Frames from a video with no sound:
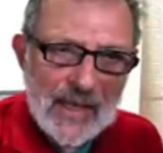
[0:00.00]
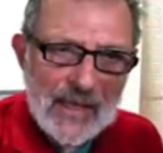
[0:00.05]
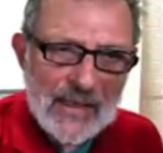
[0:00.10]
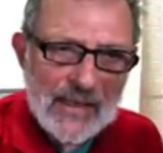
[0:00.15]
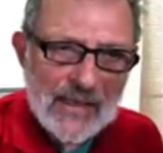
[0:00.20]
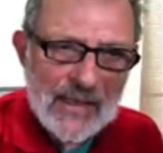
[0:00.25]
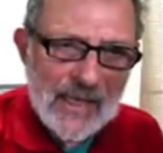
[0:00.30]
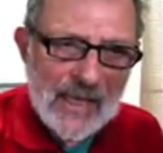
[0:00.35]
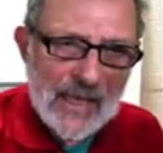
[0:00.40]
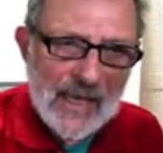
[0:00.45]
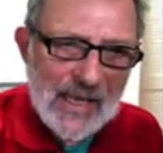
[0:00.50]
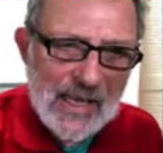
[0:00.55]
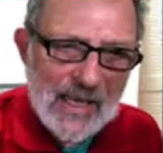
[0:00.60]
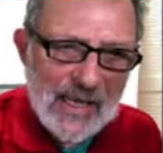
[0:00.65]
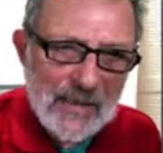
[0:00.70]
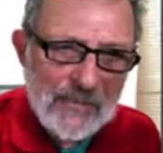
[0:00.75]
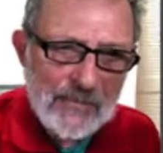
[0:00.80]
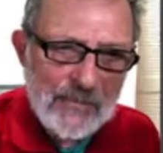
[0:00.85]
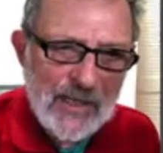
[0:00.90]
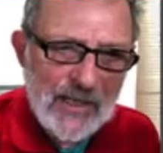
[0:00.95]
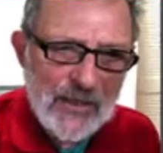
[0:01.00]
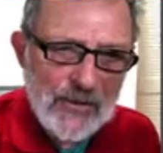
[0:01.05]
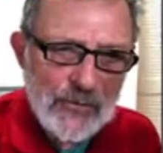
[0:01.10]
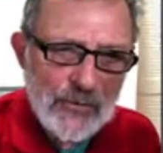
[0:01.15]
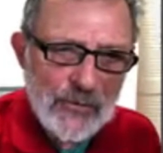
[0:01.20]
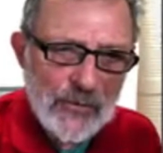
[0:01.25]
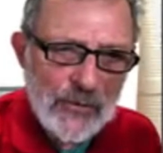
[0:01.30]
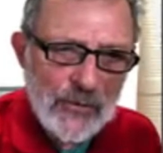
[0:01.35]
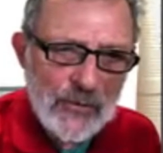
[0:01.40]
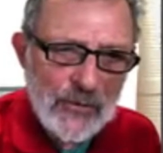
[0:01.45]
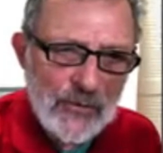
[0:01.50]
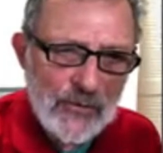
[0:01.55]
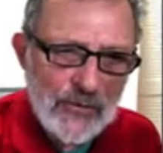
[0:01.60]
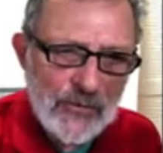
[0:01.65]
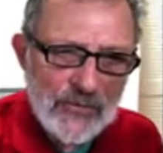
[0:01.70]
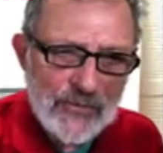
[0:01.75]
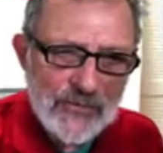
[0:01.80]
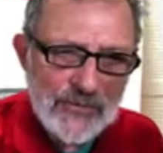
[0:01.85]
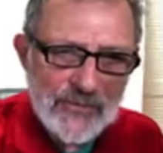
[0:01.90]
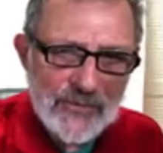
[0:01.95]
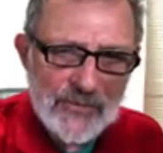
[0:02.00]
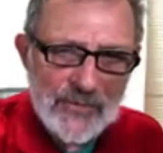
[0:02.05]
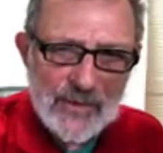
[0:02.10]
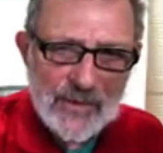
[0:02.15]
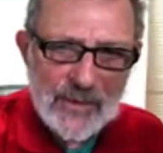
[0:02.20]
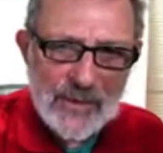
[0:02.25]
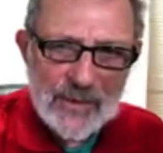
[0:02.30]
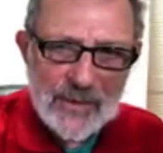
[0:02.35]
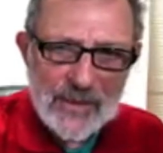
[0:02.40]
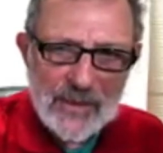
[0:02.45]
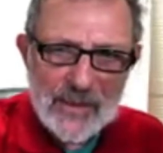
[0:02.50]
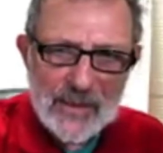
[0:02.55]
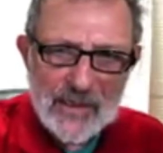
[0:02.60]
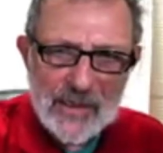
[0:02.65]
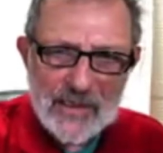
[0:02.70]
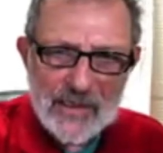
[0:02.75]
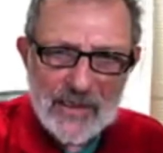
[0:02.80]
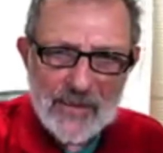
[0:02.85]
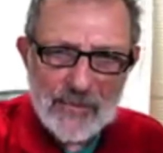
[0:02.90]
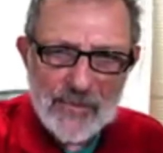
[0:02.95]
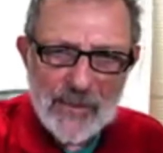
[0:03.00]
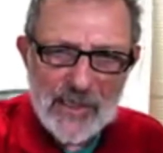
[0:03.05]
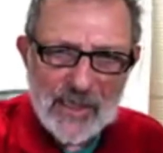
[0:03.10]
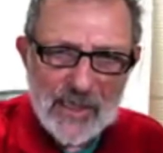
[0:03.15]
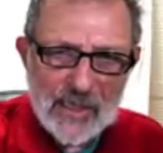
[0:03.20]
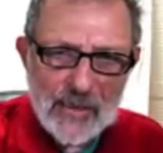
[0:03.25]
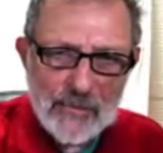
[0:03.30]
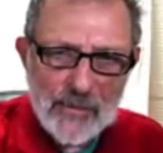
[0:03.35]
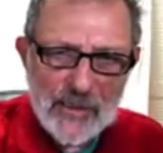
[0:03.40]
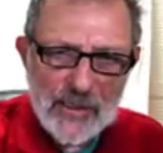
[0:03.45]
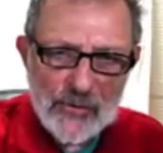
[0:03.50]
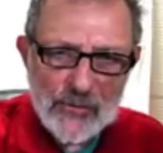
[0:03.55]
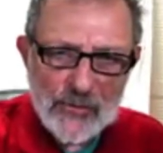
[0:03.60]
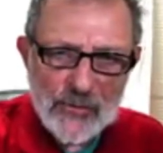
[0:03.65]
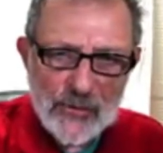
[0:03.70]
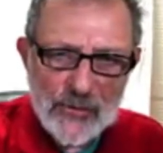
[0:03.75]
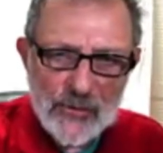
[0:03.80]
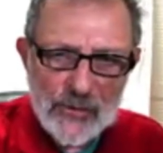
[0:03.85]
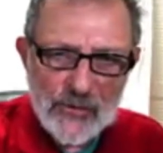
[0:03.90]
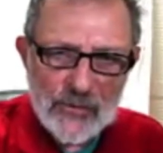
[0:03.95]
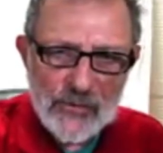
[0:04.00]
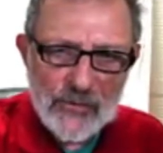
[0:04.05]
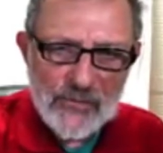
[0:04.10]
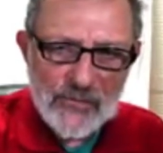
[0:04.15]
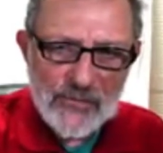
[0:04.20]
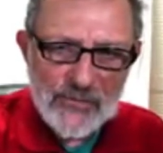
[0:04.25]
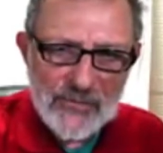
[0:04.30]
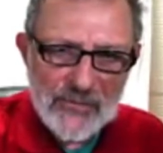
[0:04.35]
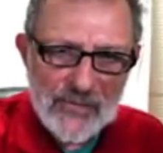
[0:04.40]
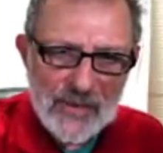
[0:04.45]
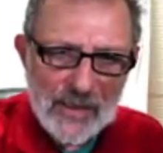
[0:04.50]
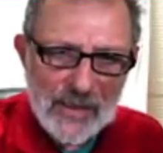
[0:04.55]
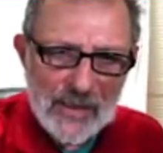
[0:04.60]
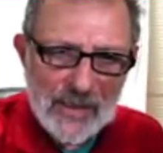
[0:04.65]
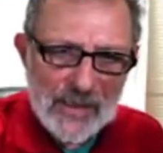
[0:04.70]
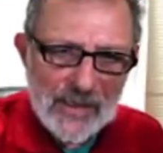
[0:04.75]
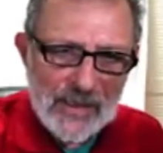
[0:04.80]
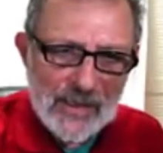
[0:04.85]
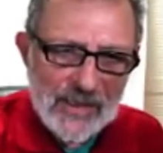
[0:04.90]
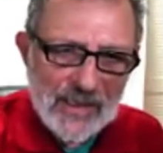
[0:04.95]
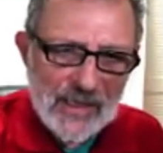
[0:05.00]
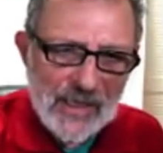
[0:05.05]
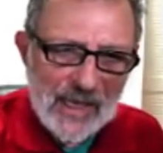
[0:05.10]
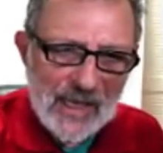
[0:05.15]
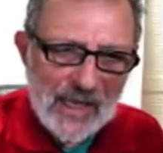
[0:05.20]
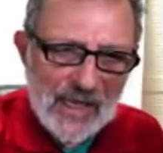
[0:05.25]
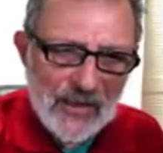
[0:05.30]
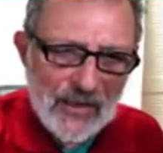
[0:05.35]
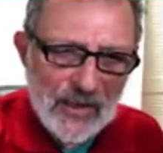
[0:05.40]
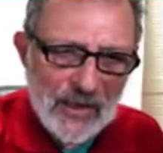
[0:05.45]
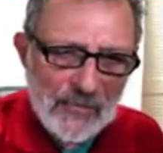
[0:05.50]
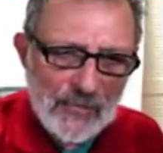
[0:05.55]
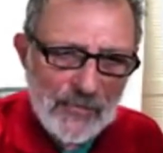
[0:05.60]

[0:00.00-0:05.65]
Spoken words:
The A can be true, the B can be true, the A can